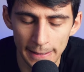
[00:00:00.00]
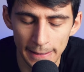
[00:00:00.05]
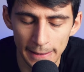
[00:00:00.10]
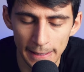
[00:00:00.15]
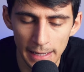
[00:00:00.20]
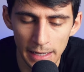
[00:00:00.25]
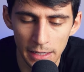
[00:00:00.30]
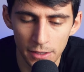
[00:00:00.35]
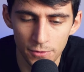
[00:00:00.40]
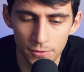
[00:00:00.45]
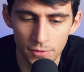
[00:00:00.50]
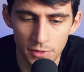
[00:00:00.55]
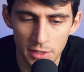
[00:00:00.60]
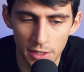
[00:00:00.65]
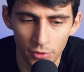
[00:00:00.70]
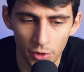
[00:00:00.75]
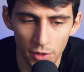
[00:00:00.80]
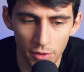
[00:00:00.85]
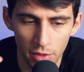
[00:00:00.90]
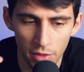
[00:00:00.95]
a lot of
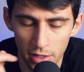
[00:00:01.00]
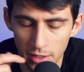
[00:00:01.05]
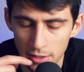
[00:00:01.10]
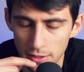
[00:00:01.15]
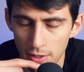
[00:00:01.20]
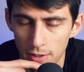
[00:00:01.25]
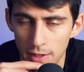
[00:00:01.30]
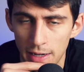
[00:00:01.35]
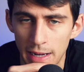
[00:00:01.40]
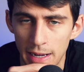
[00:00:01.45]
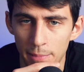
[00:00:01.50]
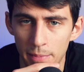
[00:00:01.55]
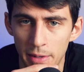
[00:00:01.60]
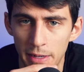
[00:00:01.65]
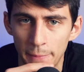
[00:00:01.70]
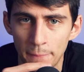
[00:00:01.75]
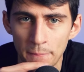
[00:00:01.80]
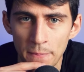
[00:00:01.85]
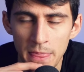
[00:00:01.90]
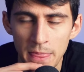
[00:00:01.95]
different things that are
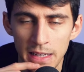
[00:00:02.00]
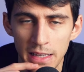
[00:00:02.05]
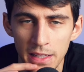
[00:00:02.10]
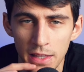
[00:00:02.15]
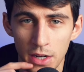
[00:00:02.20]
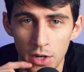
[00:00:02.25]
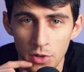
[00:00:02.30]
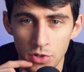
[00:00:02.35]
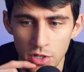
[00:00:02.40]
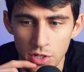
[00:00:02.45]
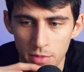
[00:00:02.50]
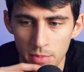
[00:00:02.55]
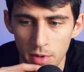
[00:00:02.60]
happening in the Notion